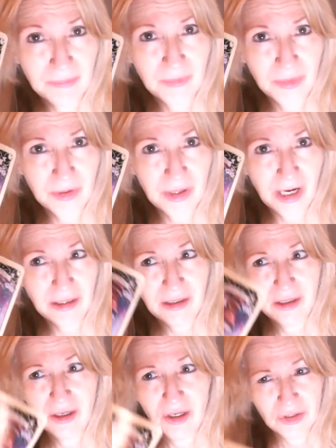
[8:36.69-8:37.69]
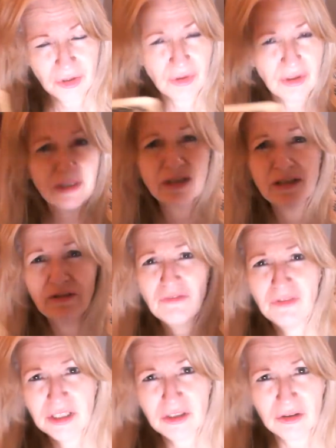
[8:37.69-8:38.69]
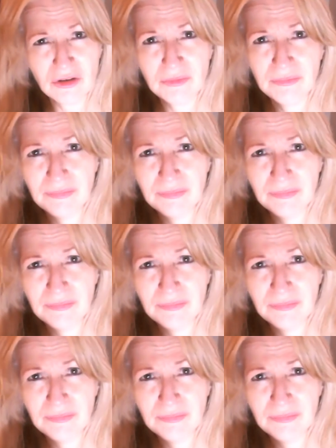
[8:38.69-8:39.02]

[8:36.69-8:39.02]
Okay. So this is the physical